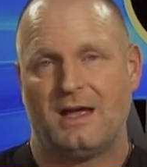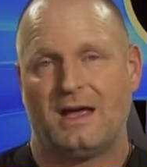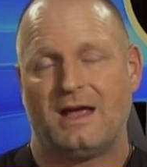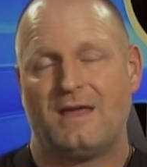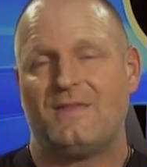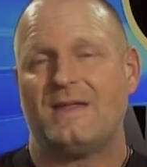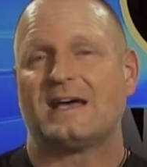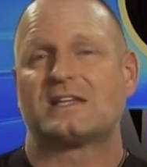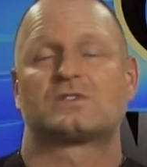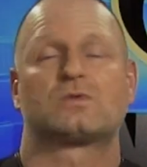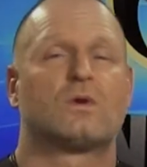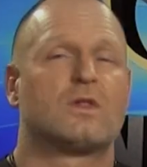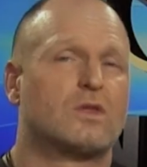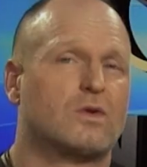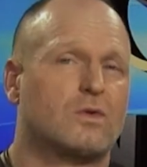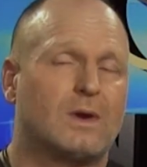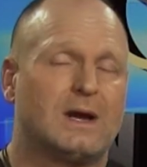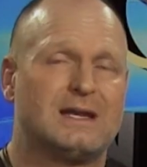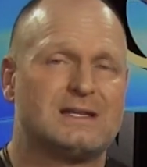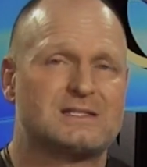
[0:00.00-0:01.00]
And that's one of
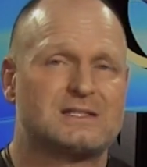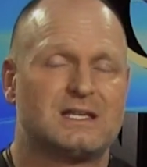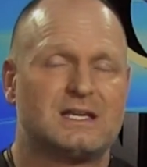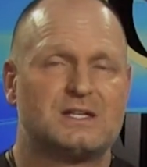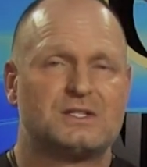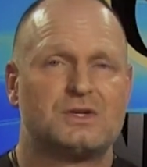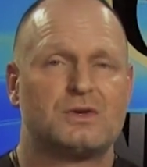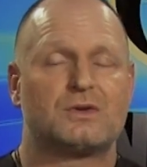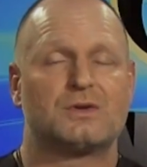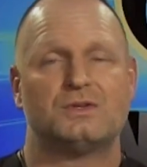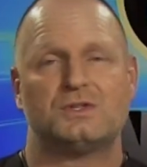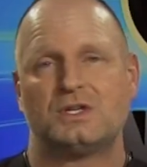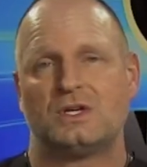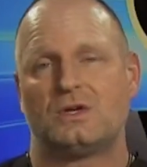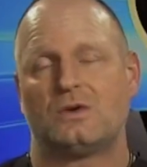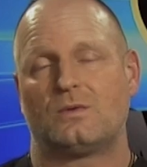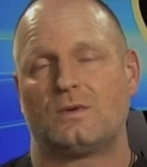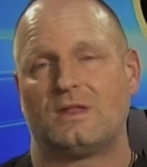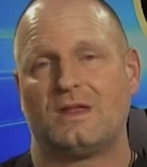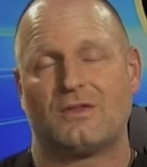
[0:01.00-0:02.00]
the greatest things you can
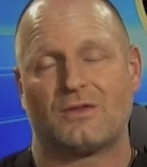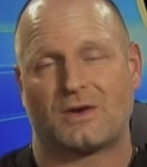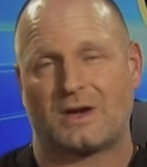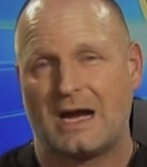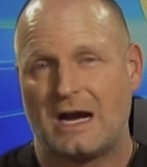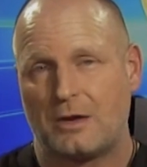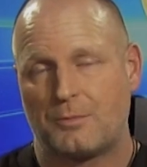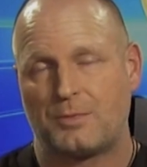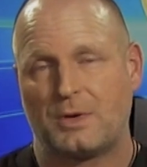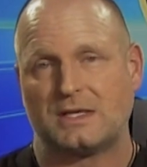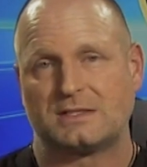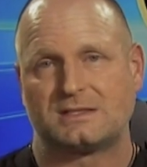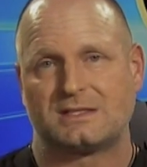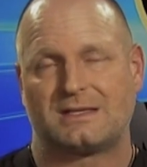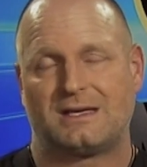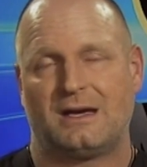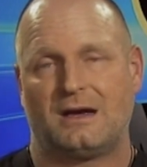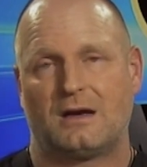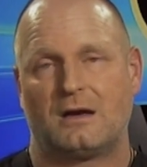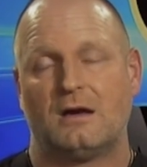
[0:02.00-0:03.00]
do with either
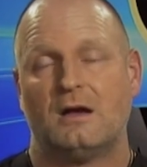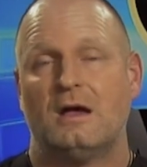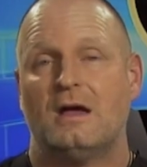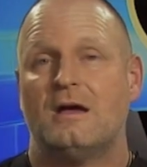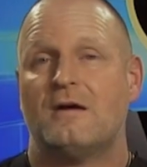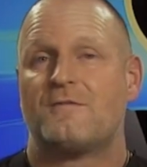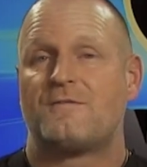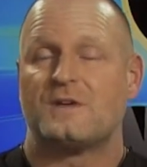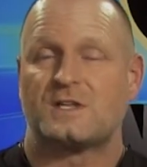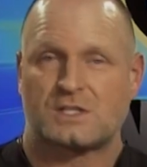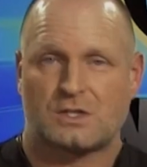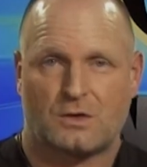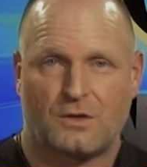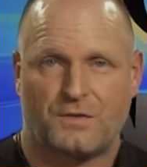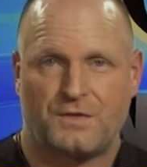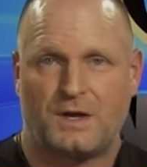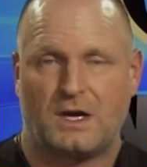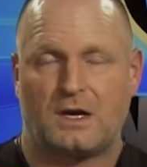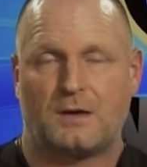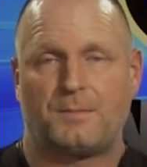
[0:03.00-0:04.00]
chiropractic care, physical
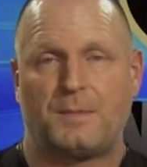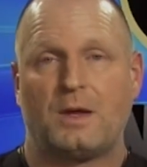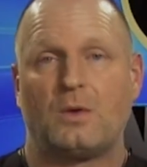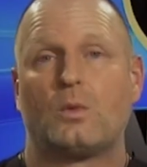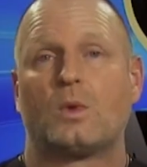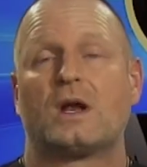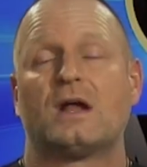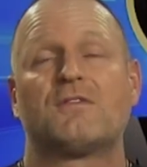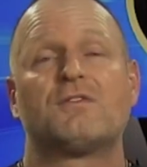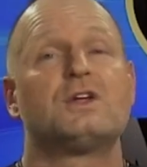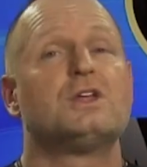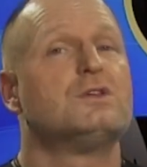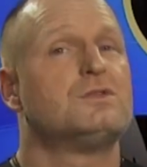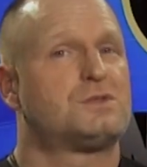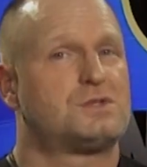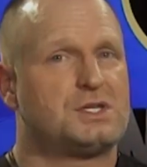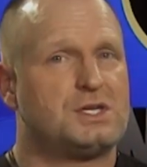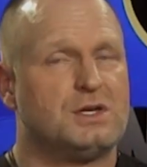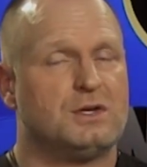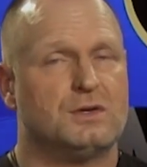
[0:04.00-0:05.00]
therapy, whatever you
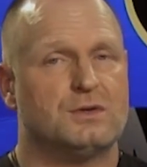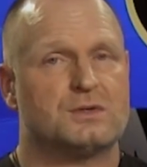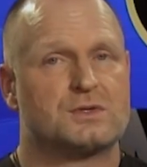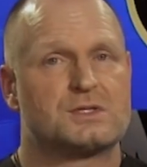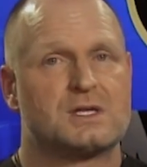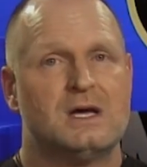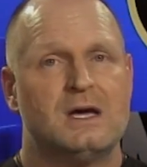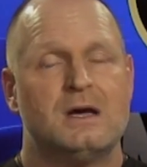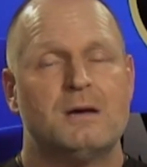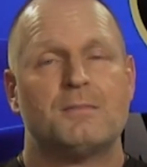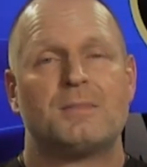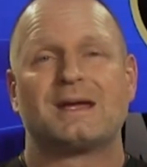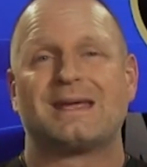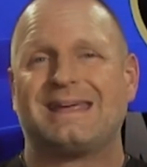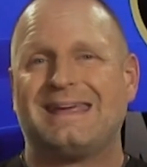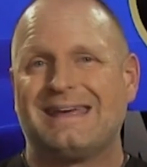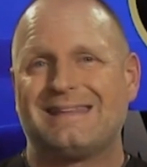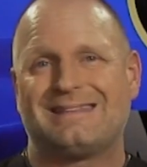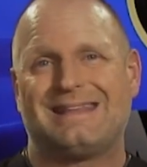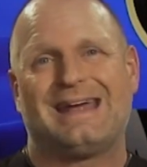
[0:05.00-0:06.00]
choose, but
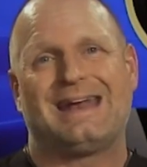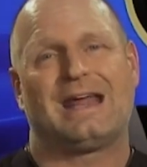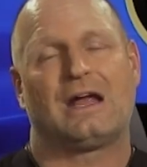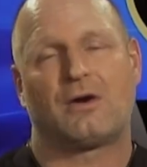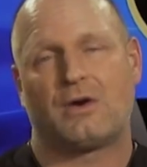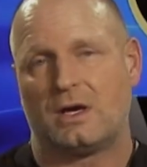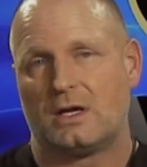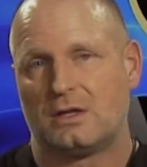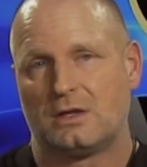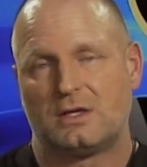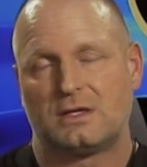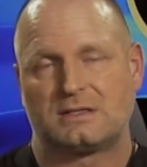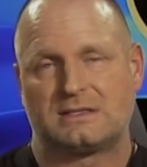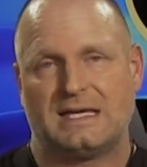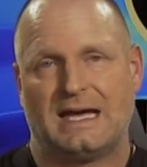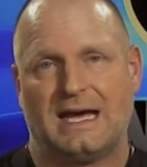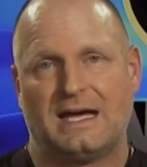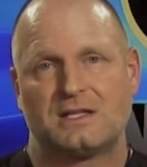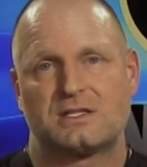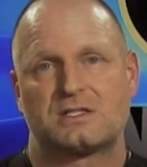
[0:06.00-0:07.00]
get that area looked
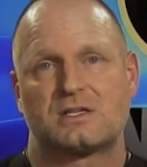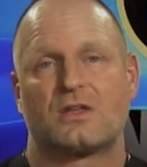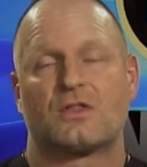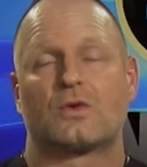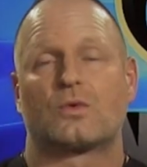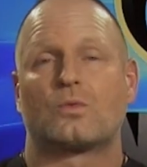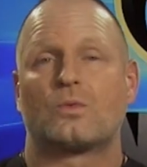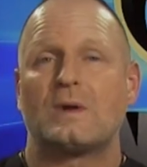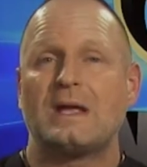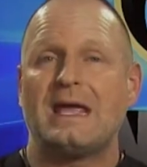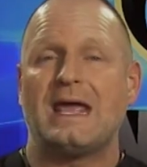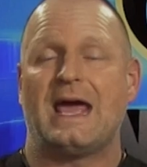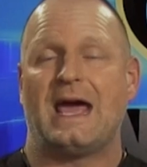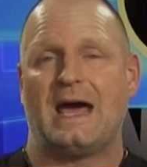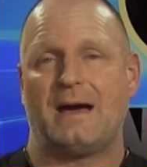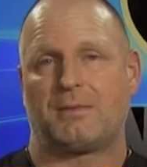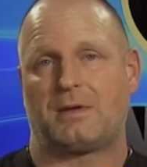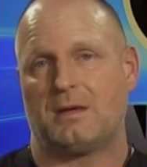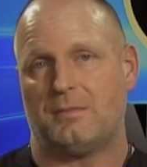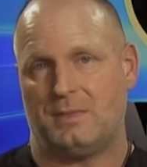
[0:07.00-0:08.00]
at so the
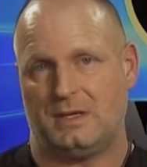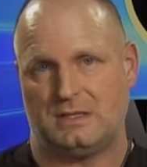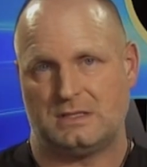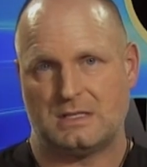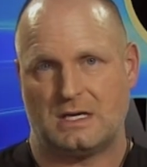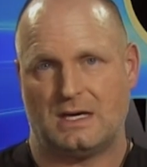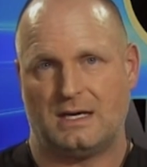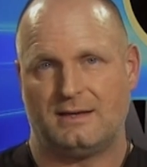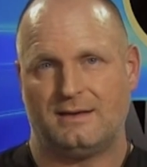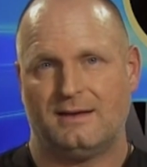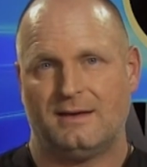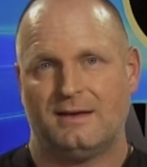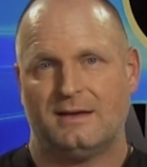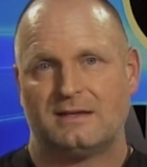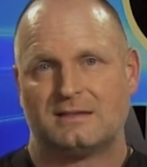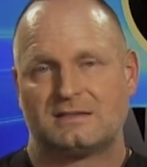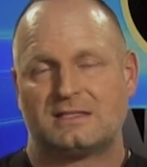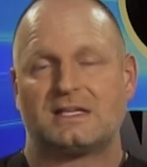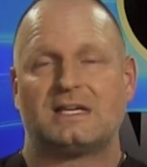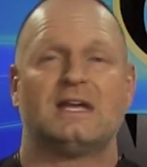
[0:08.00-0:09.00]
rehab can be done
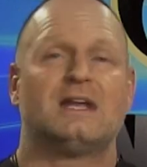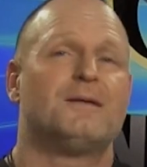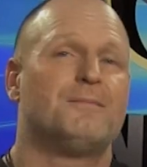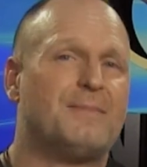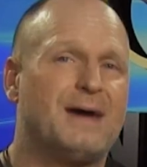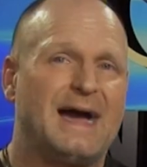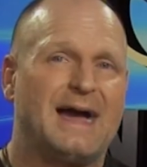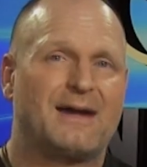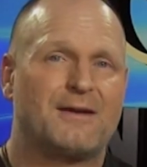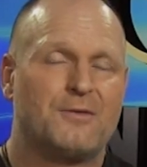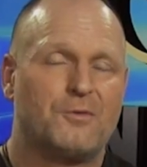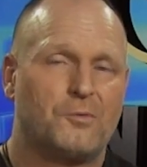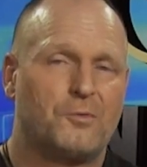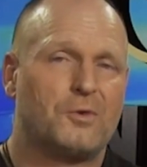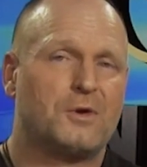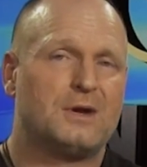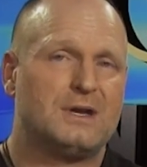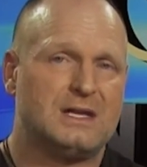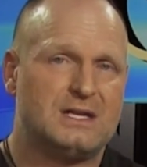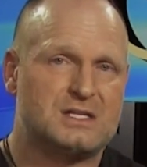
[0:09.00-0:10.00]
to get it back
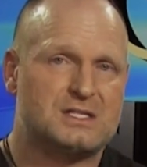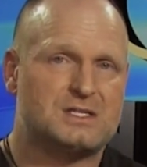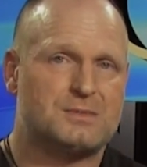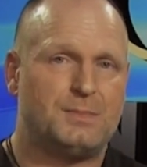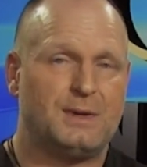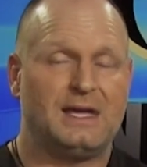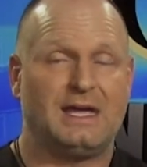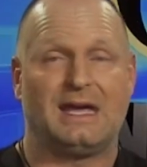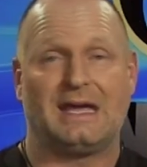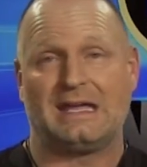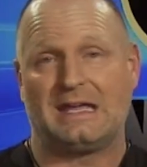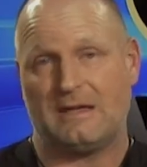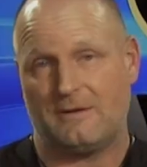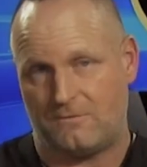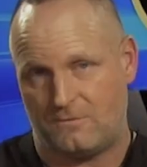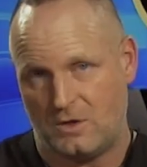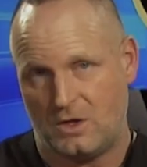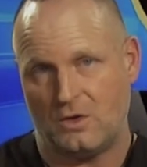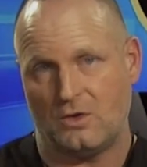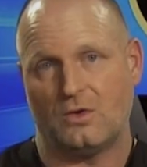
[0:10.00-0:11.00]
where it needs to be and
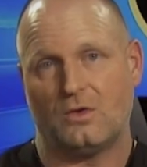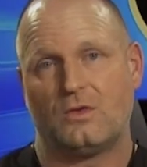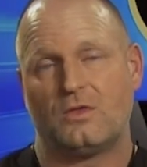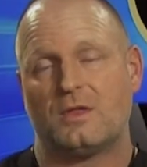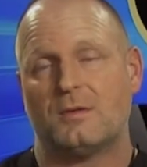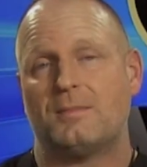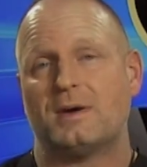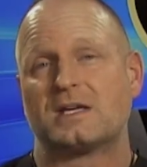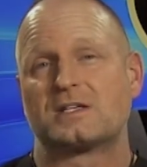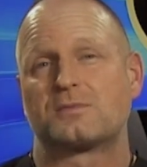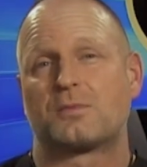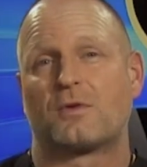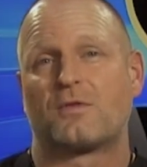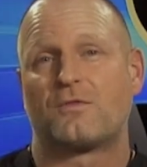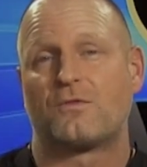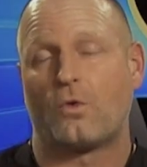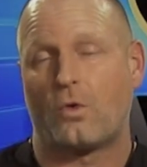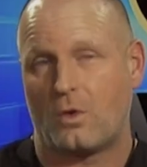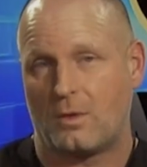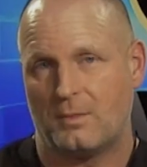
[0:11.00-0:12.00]
give you the best
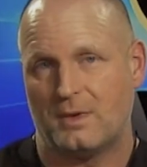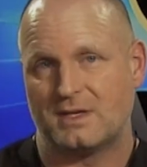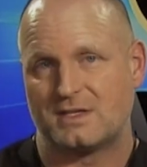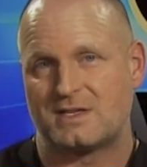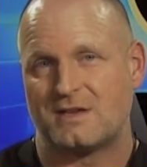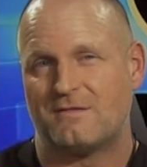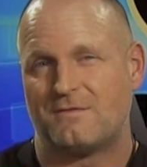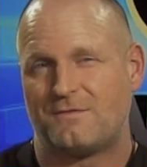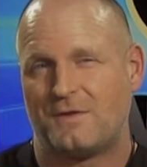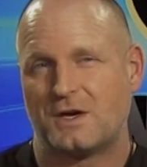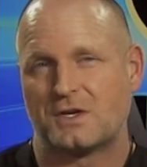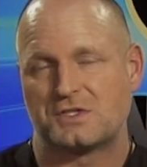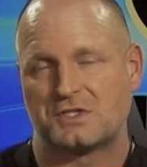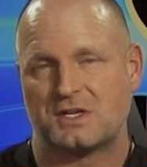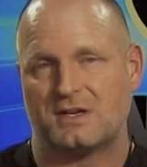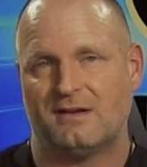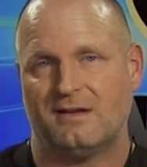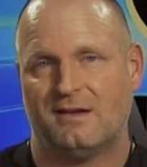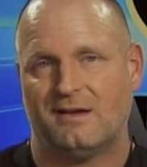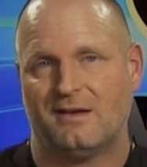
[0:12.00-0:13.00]
performance and
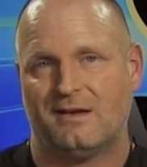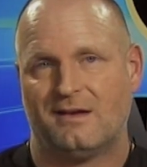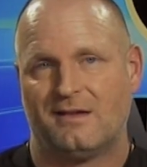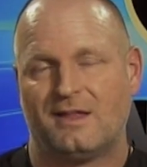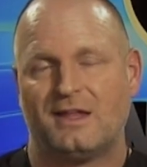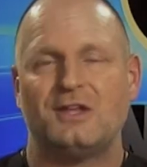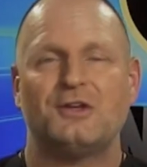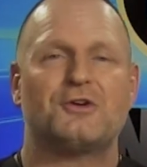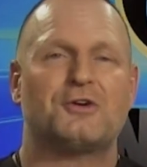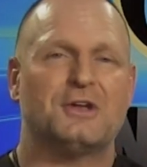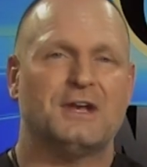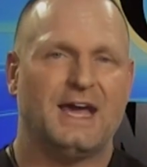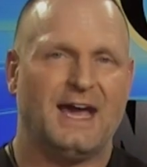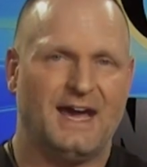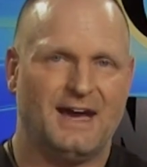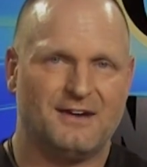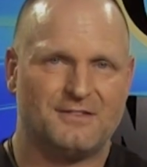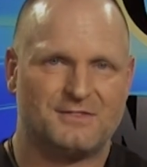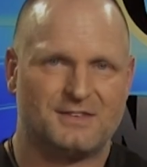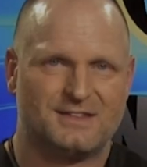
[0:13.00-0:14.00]
function that you can
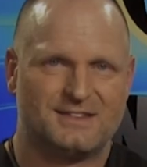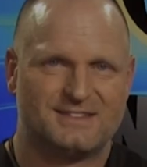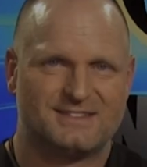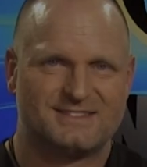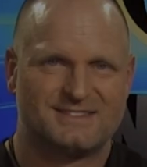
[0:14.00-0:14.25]
have.